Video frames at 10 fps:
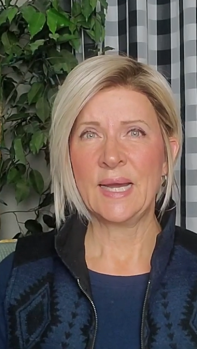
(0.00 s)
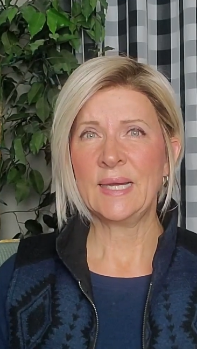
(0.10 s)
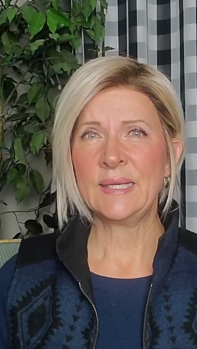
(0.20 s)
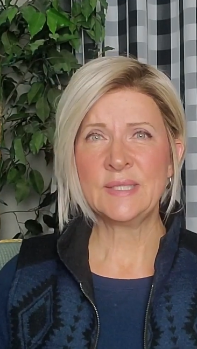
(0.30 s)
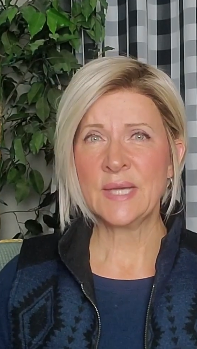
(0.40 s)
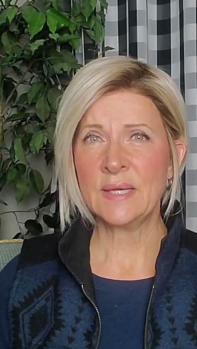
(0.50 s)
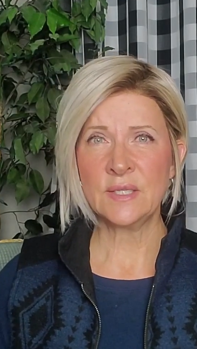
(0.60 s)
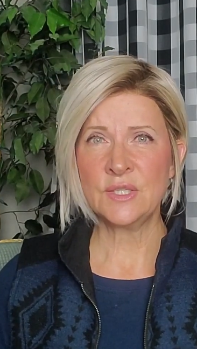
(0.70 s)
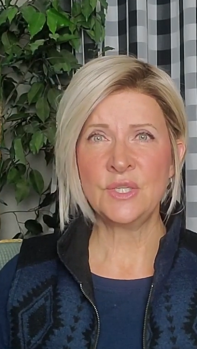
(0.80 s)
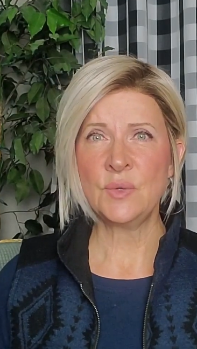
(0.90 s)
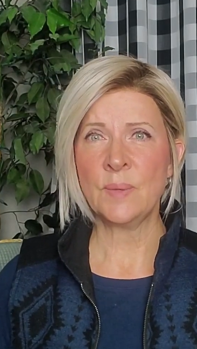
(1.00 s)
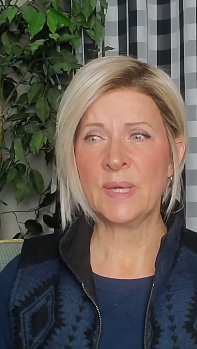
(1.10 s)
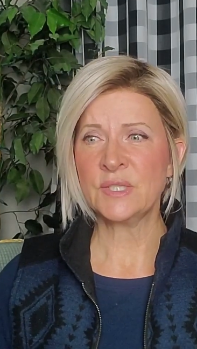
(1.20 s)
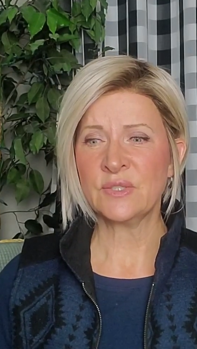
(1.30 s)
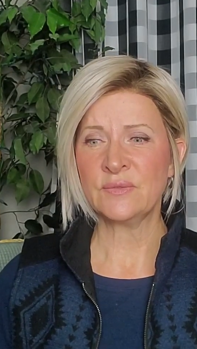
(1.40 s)
I tended to do a
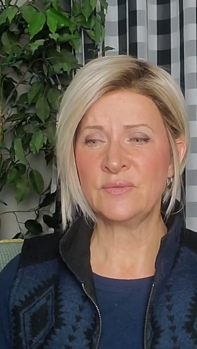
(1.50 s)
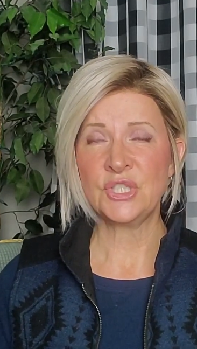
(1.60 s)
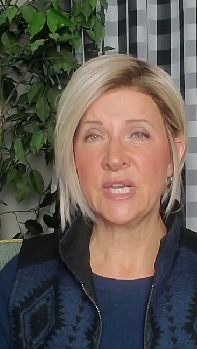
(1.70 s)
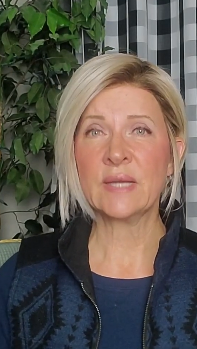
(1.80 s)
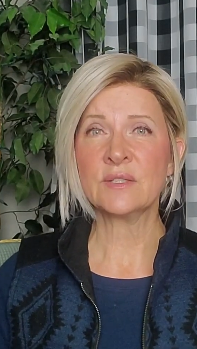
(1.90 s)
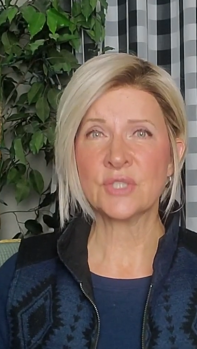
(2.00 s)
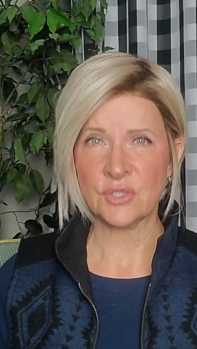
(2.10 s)
bunch of channel